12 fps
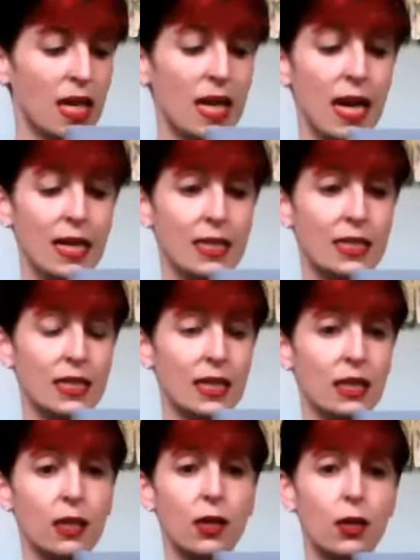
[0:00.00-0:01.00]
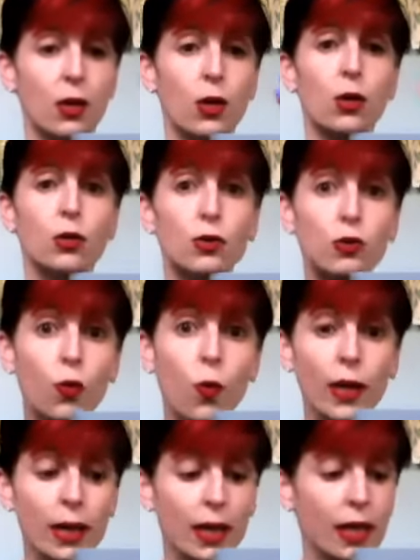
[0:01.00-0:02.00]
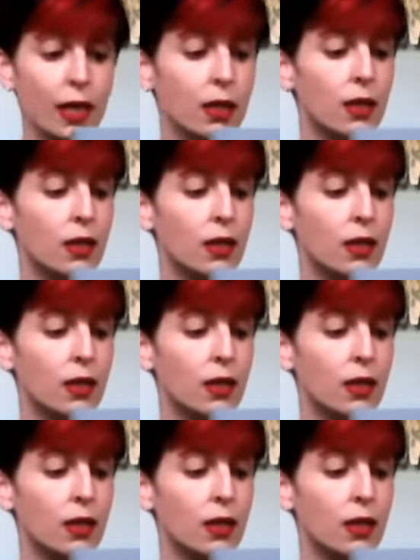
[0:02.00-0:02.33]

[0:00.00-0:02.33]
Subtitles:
19, 20,